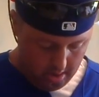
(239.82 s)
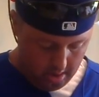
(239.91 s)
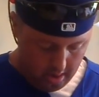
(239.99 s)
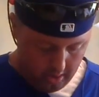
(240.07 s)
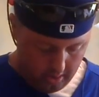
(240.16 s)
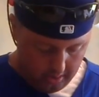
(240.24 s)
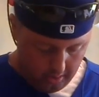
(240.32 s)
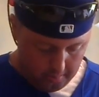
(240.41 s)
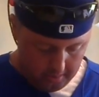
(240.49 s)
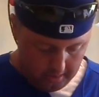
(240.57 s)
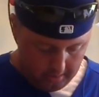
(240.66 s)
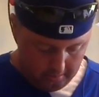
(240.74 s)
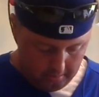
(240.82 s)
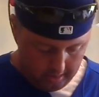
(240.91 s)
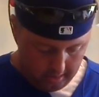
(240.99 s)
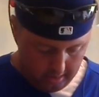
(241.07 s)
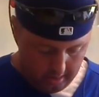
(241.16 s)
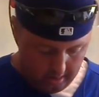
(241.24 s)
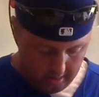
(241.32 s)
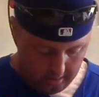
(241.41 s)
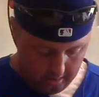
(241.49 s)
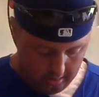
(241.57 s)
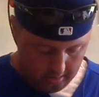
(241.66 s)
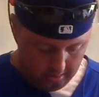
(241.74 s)
It just opens up like
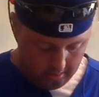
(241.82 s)
this.